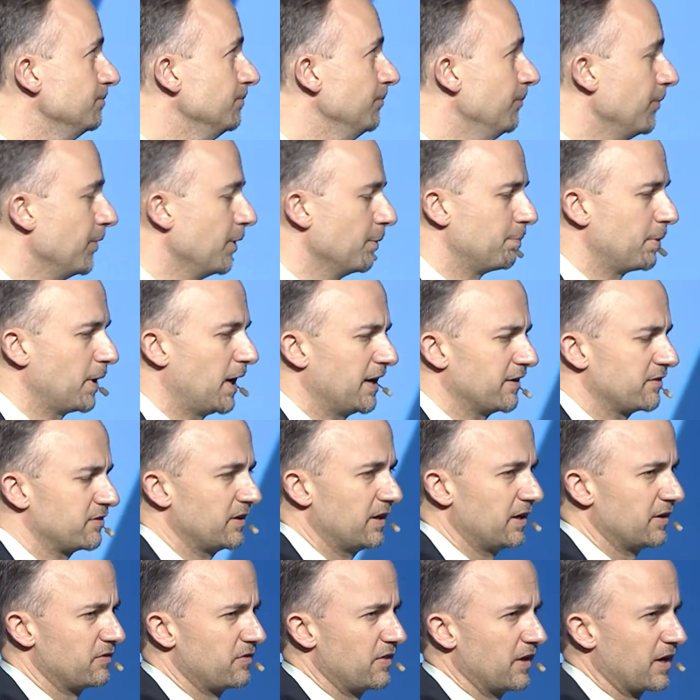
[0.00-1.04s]
The
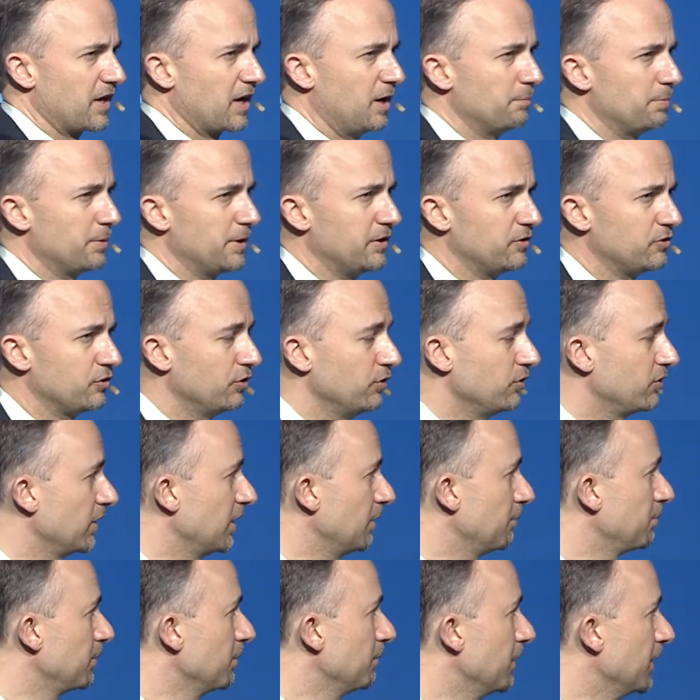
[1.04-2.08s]
process that companies use to
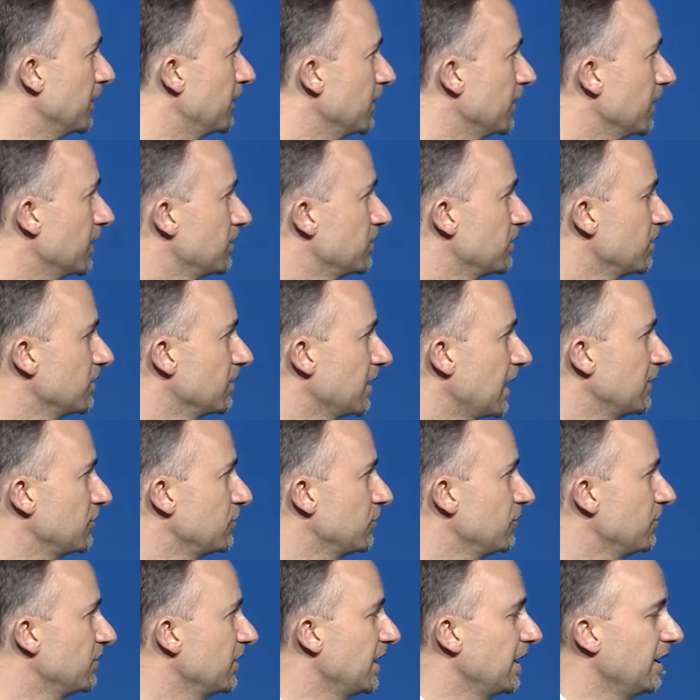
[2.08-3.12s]
implement this is as you
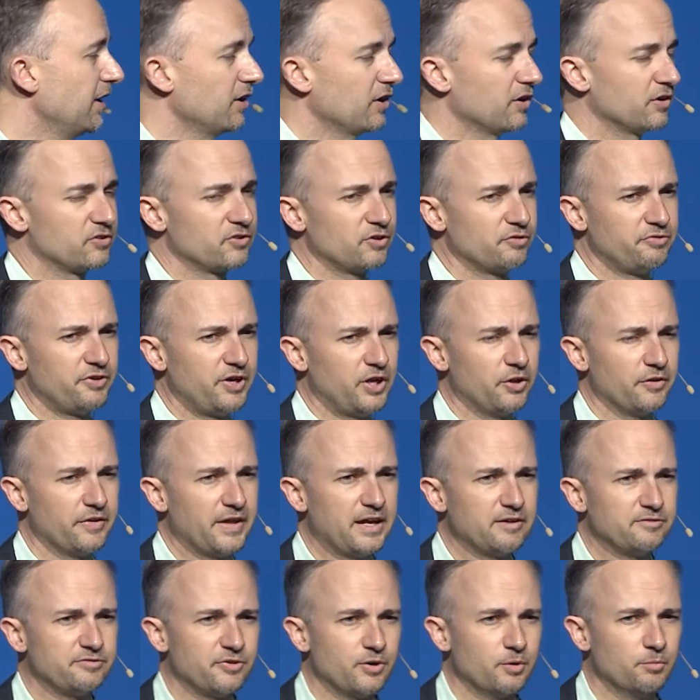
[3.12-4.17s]
see here, so follow
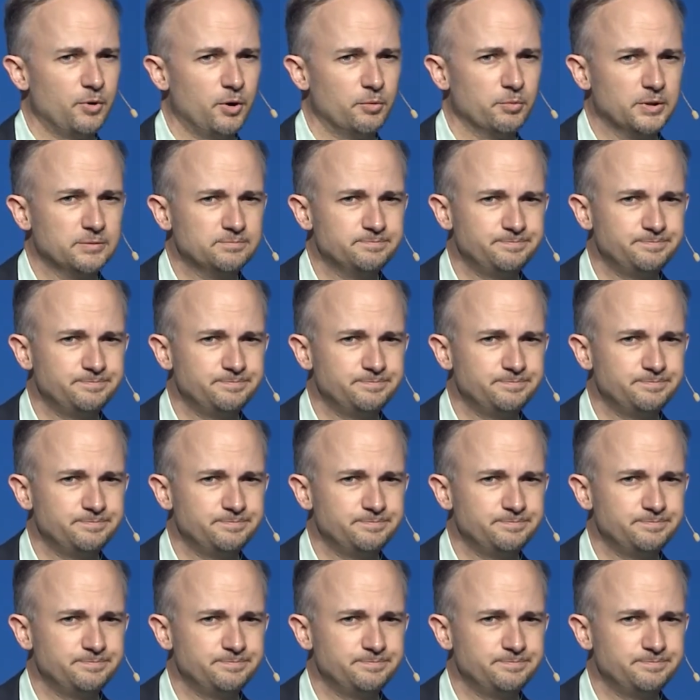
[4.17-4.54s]
that for a moment.